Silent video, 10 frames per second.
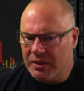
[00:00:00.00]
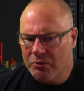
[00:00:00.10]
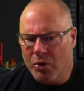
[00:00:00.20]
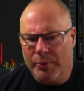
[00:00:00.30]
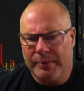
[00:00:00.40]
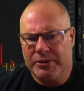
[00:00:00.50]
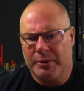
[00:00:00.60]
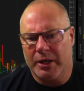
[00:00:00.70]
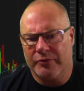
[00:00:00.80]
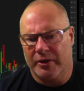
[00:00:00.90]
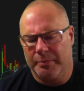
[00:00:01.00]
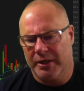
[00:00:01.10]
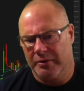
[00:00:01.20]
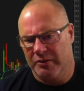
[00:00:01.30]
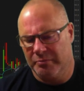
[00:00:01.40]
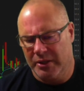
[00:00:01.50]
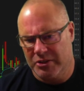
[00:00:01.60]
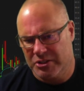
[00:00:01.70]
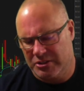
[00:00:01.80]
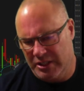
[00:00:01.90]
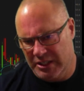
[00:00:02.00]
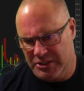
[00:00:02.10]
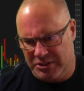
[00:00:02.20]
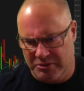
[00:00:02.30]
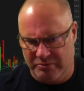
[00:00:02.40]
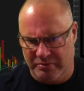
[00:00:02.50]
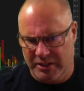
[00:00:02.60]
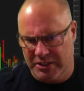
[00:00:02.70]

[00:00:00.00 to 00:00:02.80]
what we will do over a period of months is to